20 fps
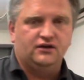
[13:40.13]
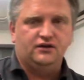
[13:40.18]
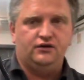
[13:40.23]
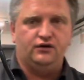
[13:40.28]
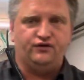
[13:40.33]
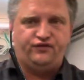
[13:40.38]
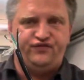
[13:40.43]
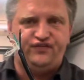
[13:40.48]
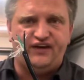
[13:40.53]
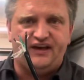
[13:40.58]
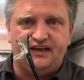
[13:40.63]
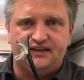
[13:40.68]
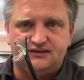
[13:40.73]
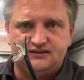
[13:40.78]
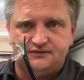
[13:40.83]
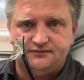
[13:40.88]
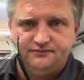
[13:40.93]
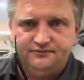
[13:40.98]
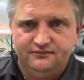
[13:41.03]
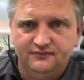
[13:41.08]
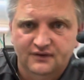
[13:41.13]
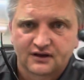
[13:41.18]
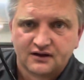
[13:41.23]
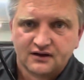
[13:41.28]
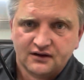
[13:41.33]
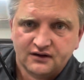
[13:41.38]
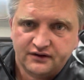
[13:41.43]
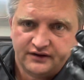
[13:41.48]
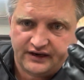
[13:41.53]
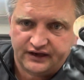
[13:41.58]
your feet,
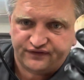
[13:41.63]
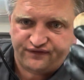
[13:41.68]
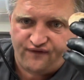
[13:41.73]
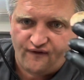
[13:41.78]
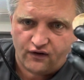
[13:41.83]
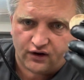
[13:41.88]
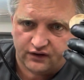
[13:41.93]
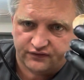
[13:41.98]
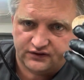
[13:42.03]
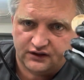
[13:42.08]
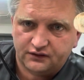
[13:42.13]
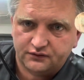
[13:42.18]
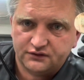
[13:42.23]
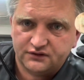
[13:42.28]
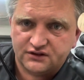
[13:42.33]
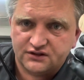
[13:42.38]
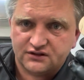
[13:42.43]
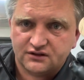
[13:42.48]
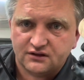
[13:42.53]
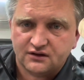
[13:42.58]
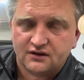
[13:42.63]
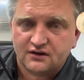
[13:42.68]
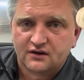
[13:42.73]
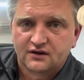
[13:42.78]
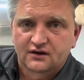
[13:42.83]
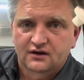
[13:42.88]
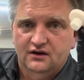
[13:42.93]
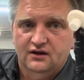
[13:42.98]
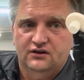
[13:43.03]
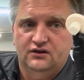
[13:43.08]
you get 4 of those.
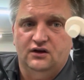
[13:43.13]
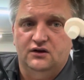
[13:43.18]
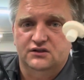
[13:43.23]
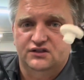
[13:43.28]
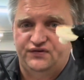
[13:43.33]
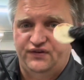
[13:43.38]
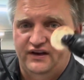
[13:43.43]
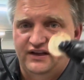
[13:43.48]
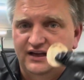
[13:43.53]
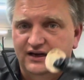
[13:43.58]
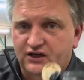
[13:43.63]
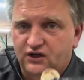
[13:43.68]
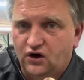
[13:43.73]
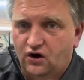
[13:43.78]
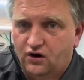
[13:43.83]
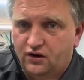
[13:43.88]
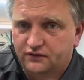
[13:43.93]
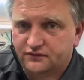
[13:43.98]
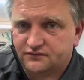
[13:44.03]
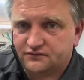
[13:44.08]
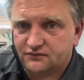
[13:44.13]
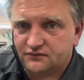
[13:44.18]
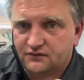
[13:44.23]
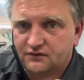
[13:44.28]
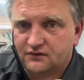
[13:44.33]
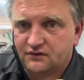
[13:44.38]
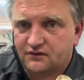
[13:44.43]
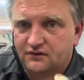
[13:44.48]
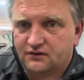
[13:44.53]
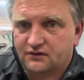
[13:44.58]
Those feet are gone.
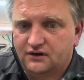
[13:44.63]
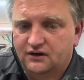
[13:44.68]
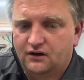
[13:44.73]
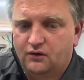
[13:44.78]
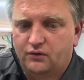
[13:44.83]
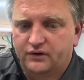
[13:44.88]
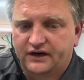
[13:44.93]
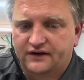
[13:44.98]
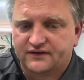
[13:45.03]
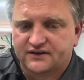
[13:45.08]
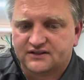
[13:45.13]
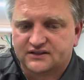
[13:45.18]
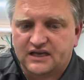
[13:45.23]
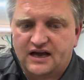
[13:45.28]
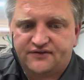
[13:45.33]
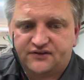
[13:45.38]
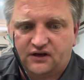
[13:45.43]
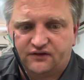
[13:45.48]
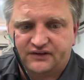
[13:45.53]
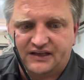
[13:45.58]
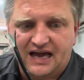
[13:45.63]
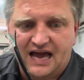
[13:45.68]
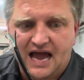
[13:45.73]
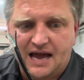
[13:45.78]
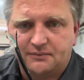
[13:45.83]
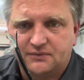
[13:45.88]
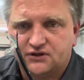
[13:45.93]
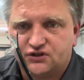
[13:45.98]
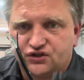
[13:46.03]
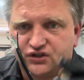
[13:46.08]
You know, whatever is left of
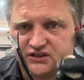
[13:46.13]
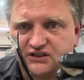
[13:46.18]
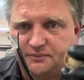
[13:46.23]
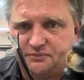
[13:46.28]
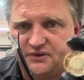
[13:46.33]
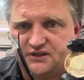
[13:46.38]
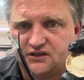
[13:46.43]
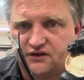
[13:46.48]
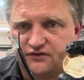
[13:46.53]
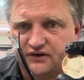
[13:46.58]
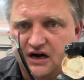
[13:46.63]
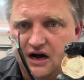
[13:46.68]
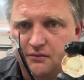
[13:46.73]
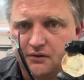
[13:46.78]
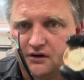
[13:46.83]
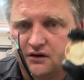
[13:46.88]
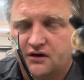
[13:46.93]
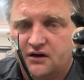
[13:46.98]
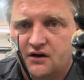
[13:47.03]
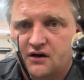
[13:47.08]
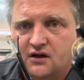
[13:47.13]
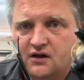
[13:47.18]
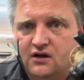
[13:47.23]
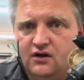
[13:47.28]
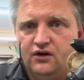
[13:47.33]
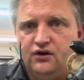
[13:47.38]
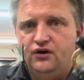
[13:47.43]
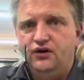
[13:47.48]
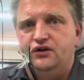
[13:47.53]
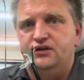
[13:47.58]
them is just a piece of rubber.
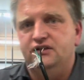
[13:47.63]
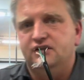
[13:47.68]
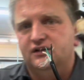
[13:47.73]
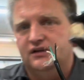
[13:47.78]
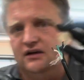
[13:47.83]
You need